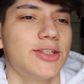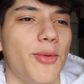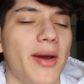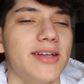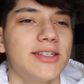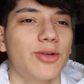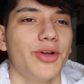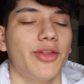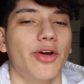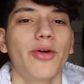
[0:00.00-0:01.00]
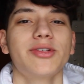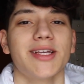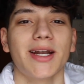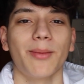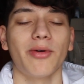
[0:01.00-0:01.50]
So basically their
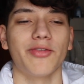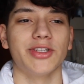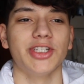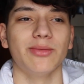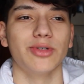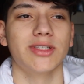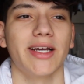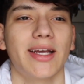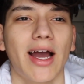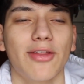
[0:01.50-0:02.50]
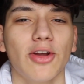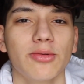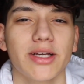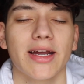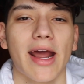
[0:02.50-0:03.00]
setup of the Jeeb was like, I think it
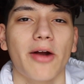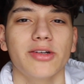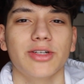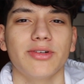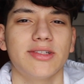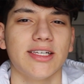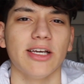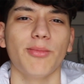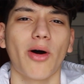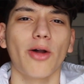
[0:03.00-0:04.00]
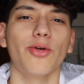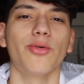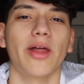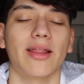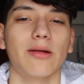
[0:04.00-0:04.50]
was like an Arizona tea
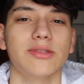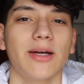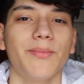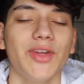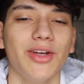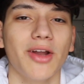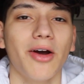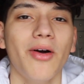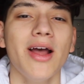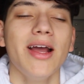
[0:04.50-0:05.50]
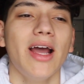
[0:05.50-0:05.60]
bottle, like that was empty, you know,